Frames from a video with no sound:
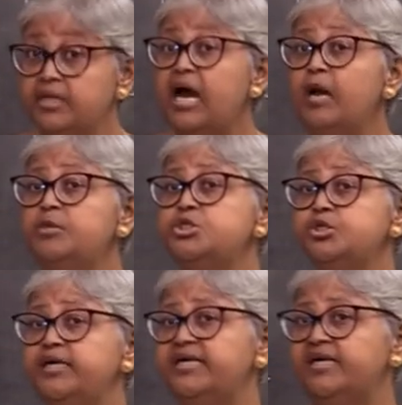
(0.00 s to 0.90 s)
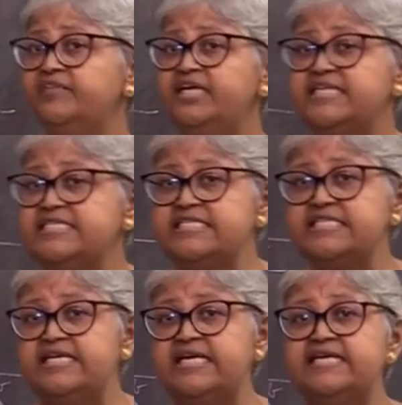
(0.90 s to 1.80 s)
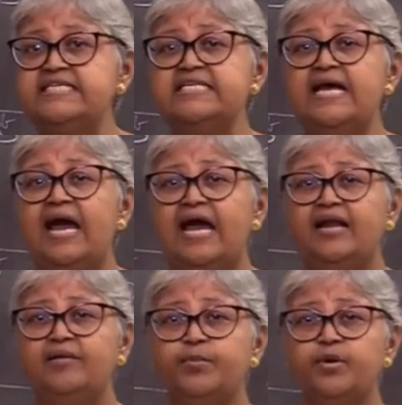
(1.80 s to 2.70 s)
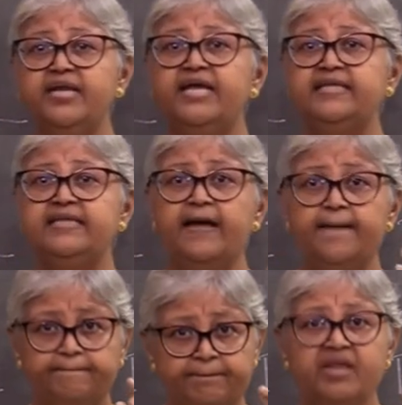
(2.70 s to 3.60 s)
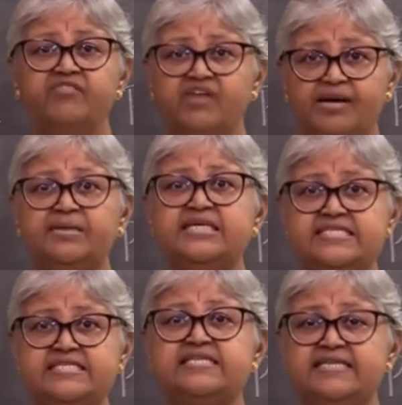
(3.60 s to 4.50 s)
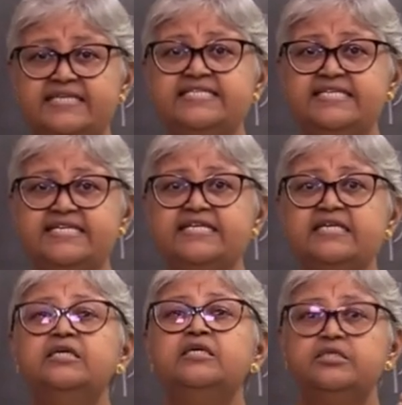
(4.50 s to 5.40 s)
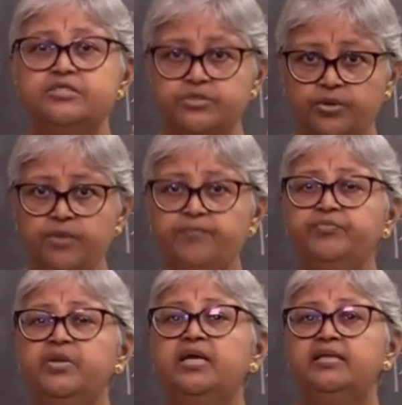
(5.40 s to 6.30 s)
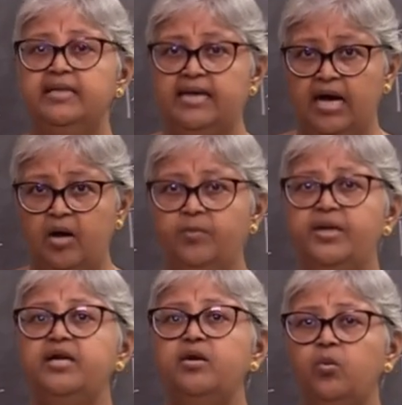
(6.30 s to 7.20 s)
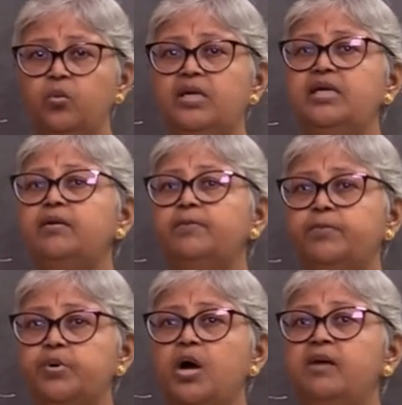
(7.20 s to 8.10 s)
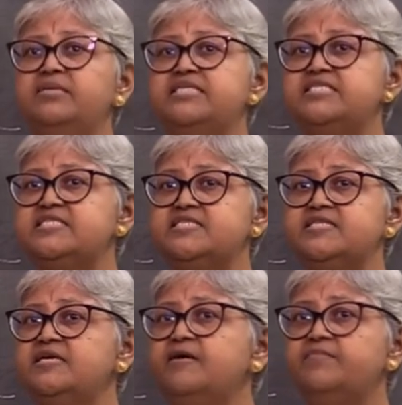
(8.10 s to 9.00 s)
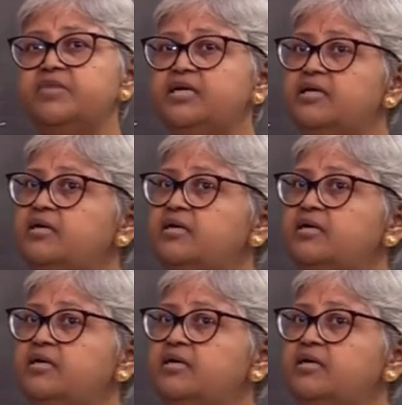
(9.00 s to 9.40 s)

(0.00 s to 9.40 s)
the government should intervene in such a case and protect the farmers, isn't it? So the government will promise the